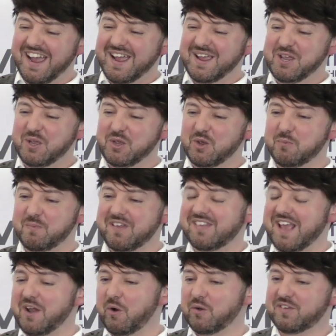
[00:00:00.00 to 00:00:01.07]
you'd be
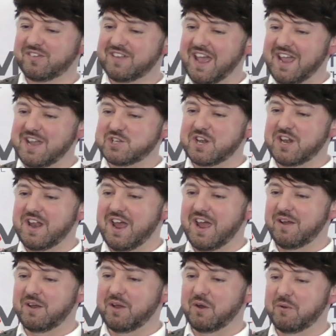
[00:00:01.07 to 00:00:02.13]
sent on stage in an
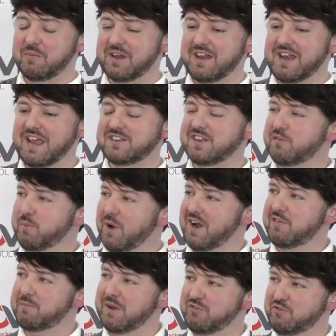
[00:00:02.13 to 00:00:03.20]
80s
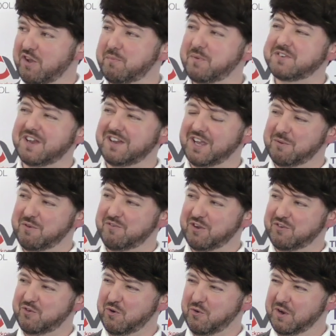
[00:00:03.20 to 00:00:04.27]
bridesmaid dress pretending it was
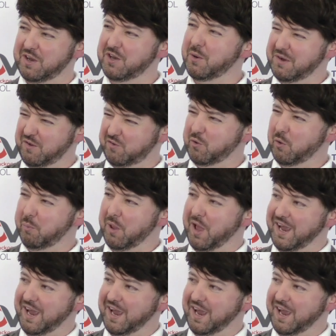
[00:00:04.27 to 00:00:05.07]
Victoria, you know, in a school play.